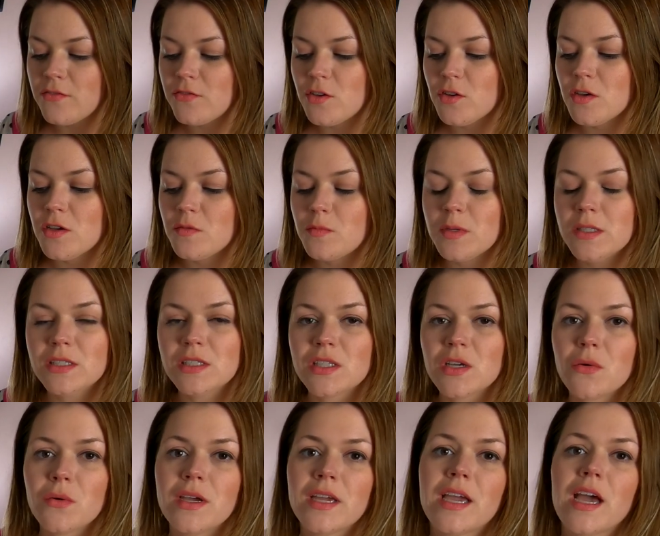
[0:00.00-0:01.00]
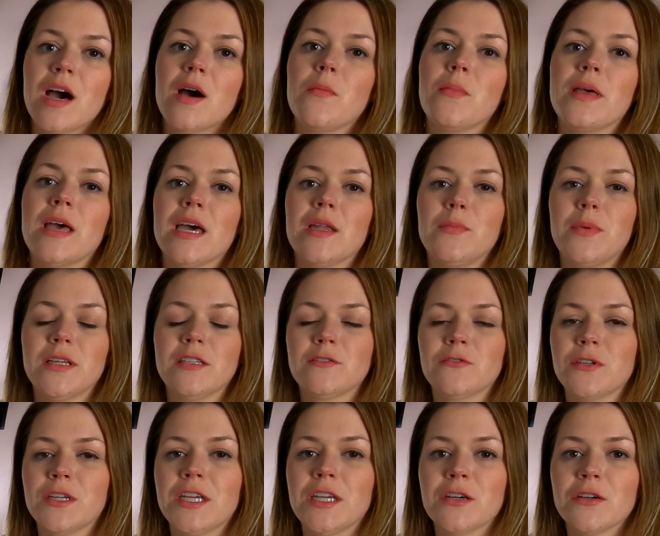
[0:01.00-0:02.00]
of you have been sewing up Headbands
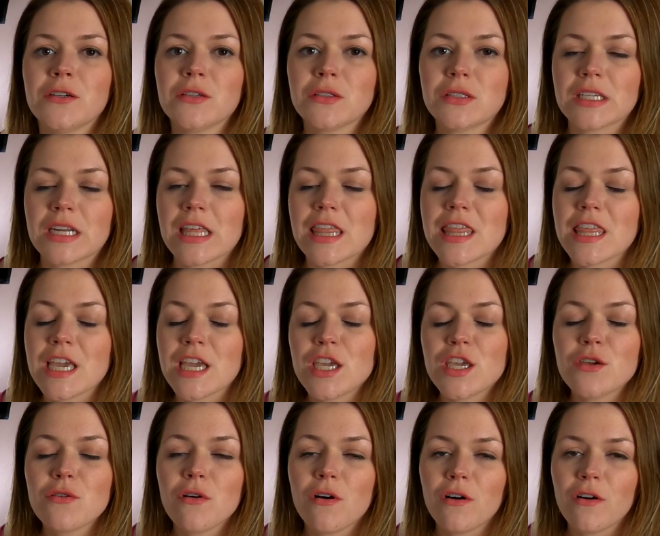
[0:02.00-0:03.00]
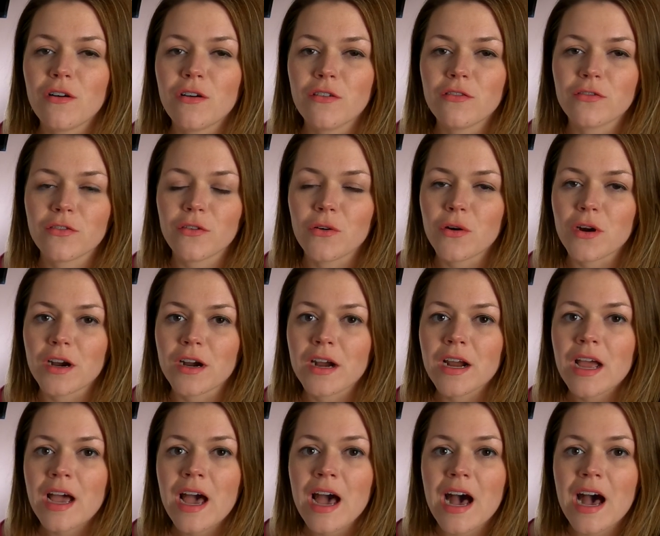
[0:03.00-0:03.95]
for Heroes, and I thank you all for